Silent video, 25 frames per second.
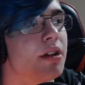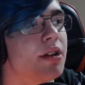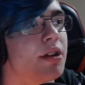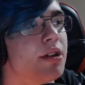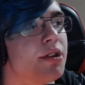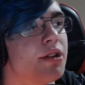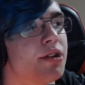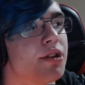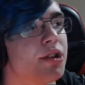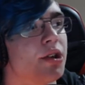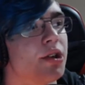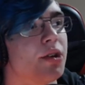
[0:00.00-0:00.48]

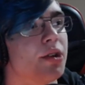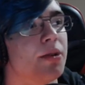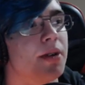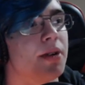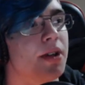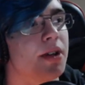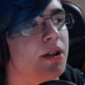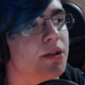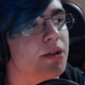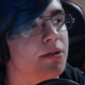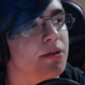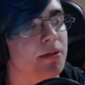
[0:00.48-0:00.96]
so
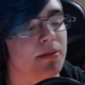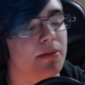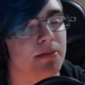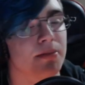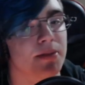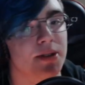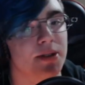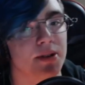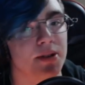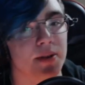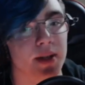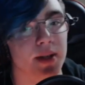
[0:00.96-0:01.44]
here's what I'm gonna be
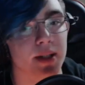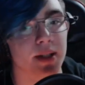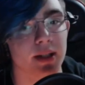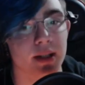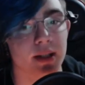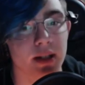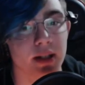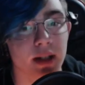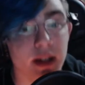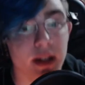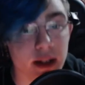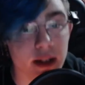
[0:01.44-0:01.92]
doing.
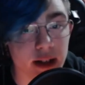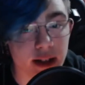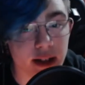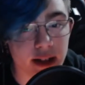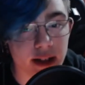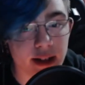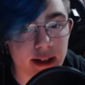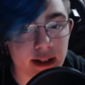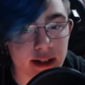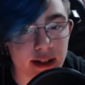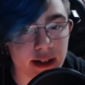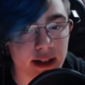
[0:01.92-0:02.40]

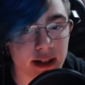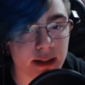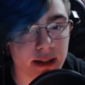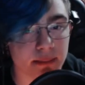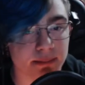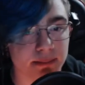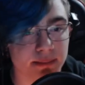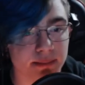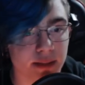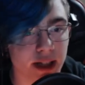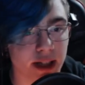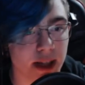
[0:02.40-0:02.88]

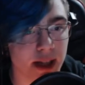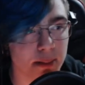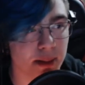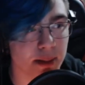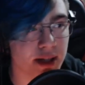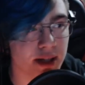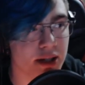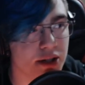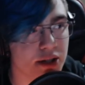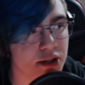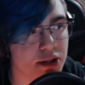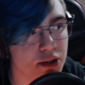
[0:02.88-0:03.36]
I
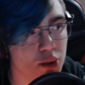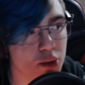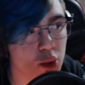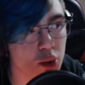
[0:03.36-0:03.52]
plan to do